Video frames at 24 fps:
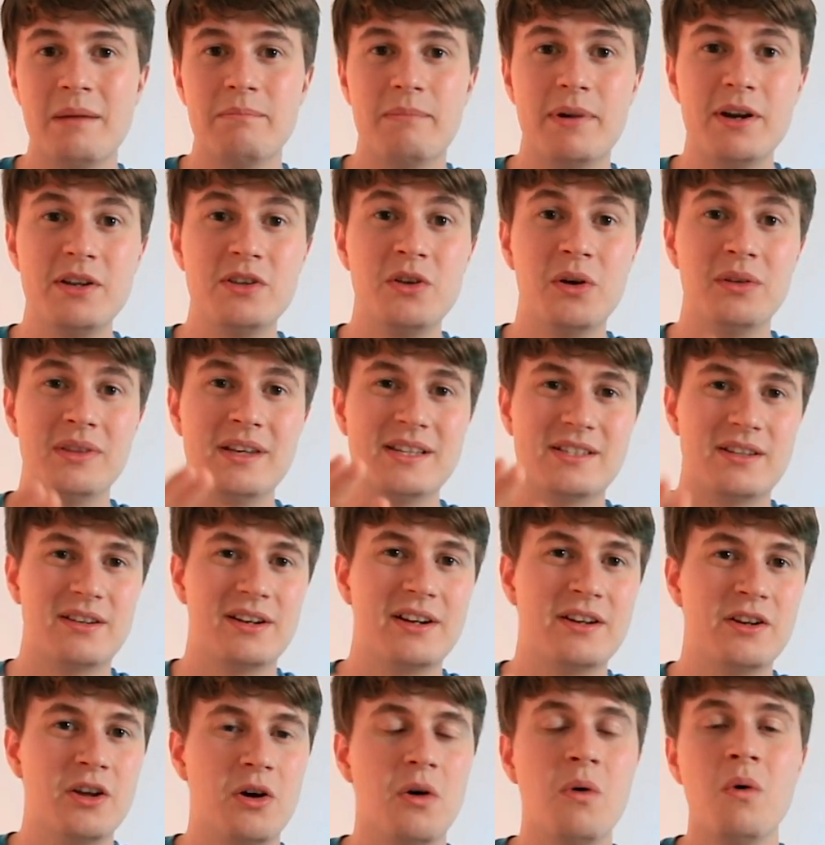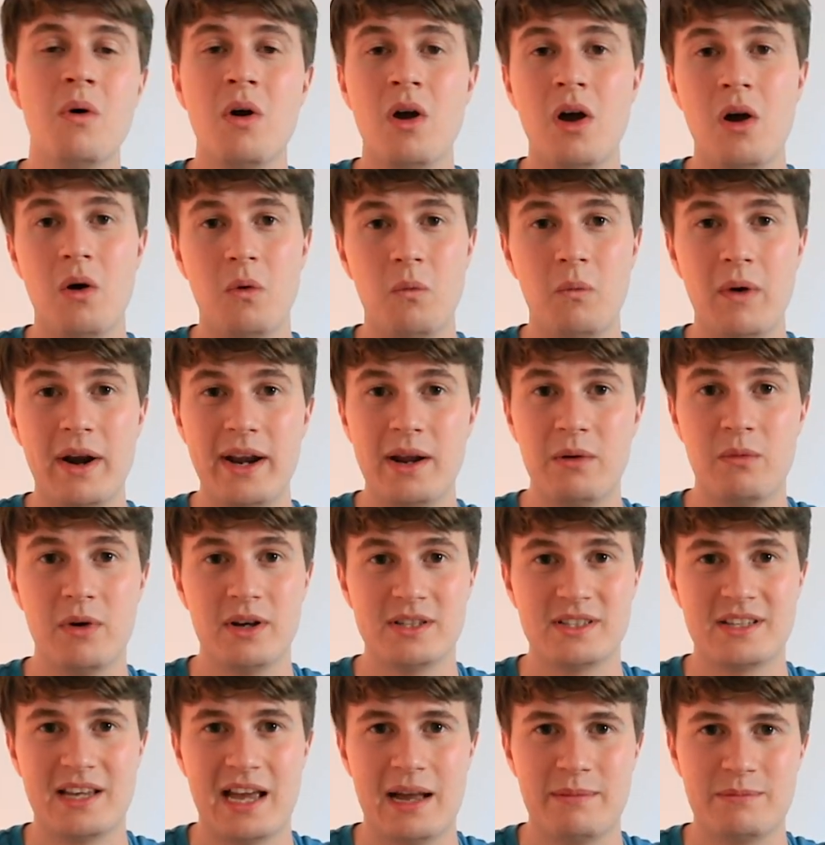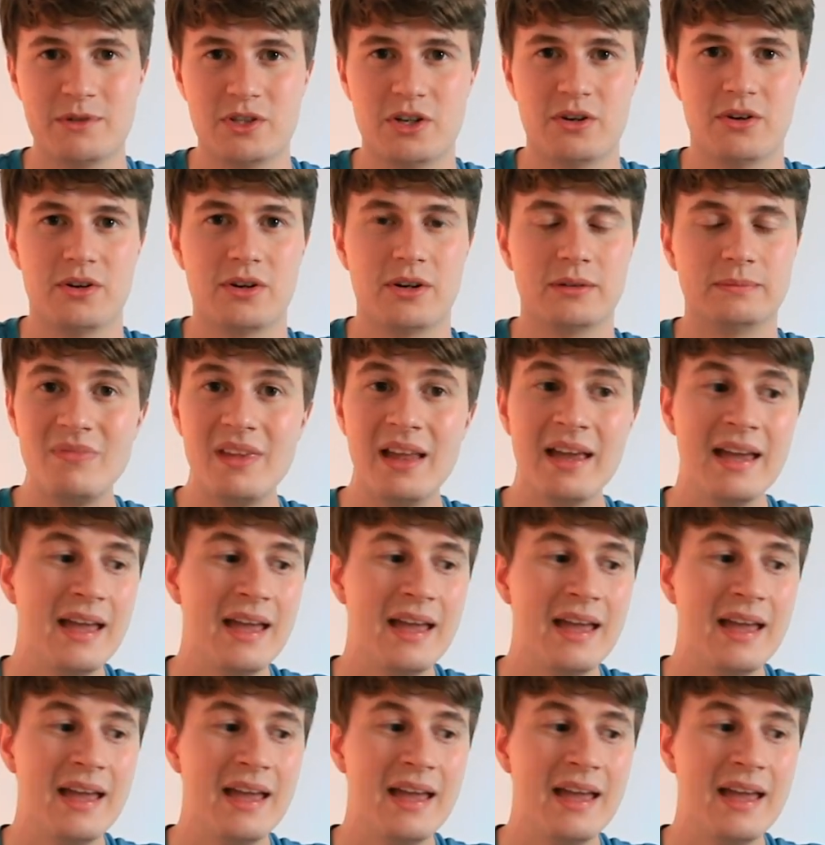but you don't necessarily know when it was captured.